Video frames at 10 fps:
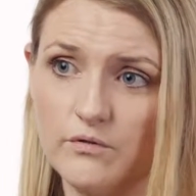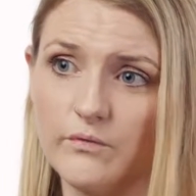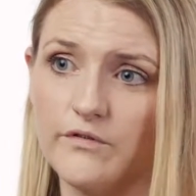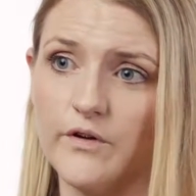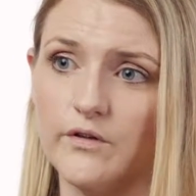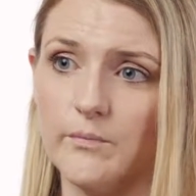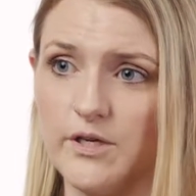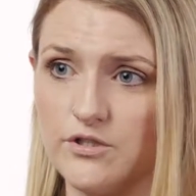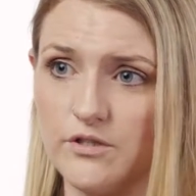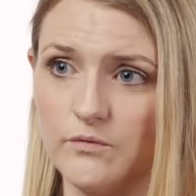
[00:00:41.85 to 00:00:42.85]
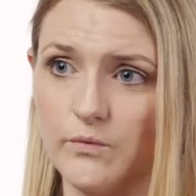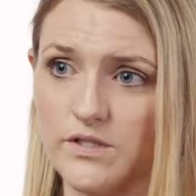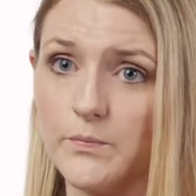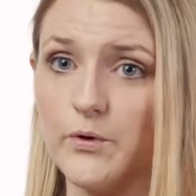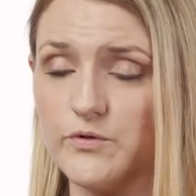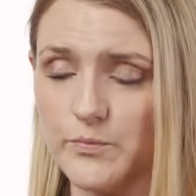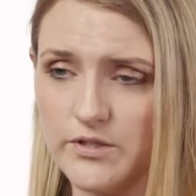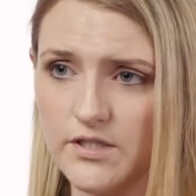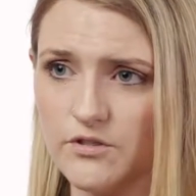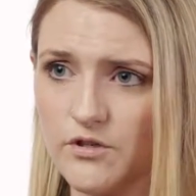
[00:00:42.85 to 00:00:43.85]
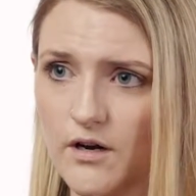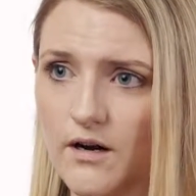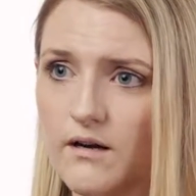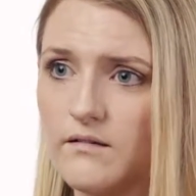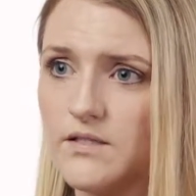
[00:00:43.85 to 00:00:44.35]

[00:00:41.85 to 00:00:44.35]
We felt the patient was post-procedure,